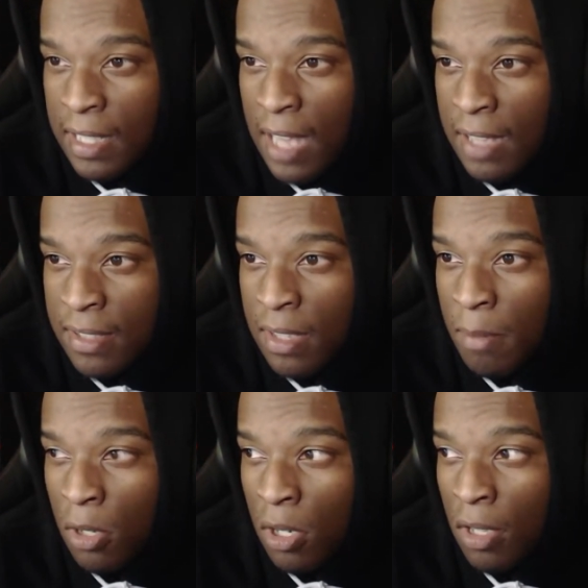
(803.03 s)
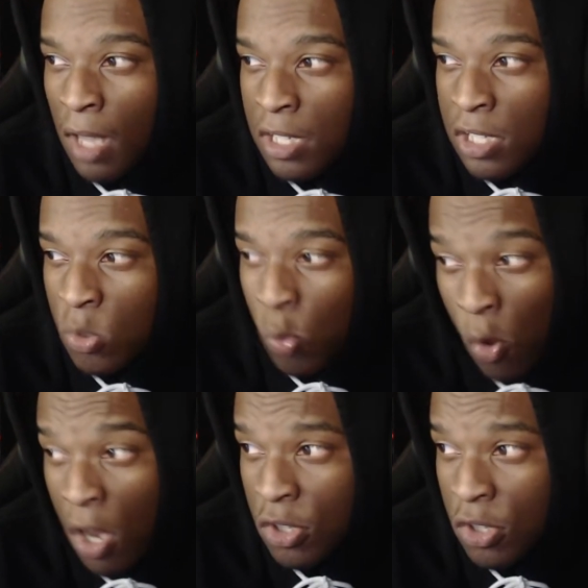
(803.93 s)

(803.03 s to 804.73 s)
that similar like just one